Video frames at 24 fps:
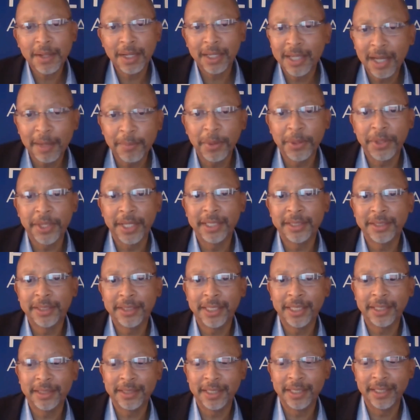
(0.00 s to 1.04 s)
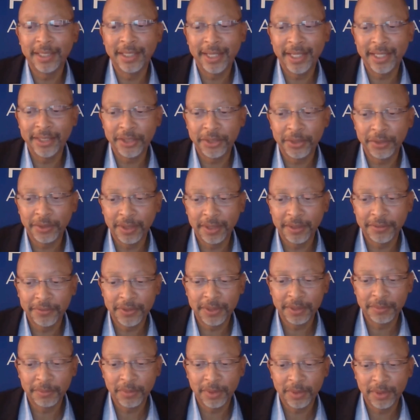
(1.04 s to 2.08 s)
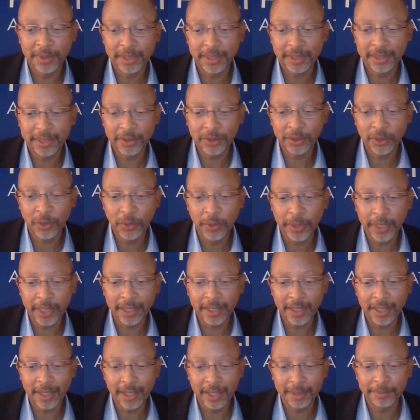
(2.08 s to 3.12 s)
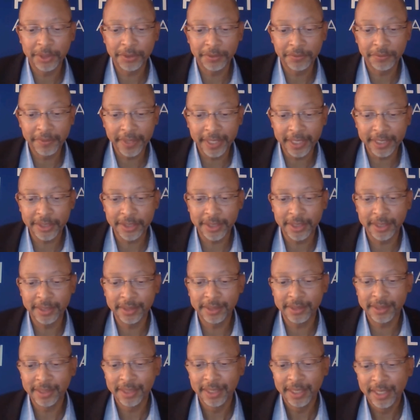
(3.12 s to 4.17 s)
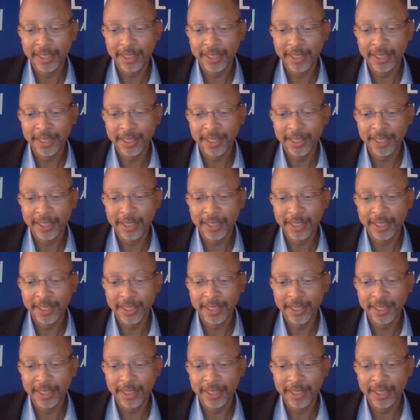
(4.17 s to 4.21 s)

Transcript: A couple things just in the nature of some, I guess, quick observations.